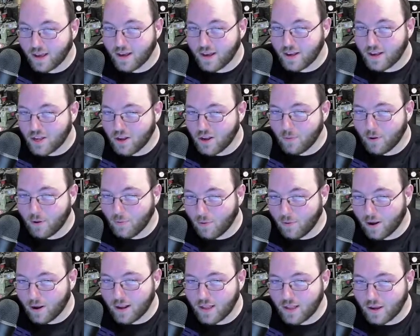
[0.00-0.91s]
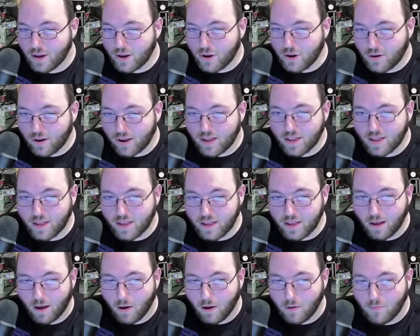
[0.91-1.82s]
so we wanted to address this
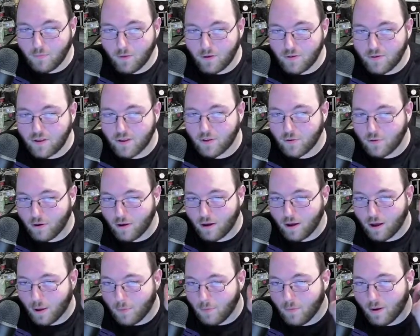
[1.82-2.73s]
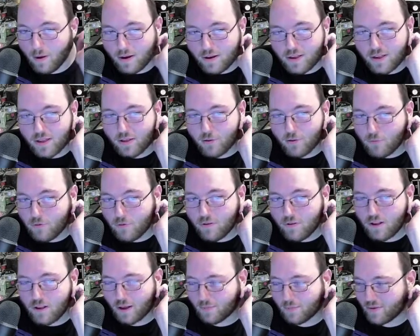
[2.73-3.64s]
amongst the, amongst the
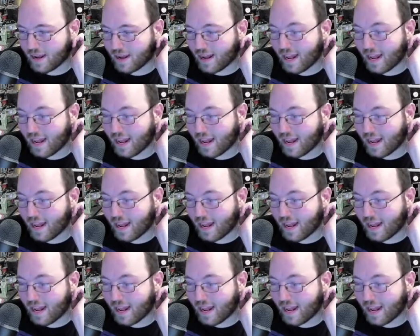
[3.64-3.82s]
rules update.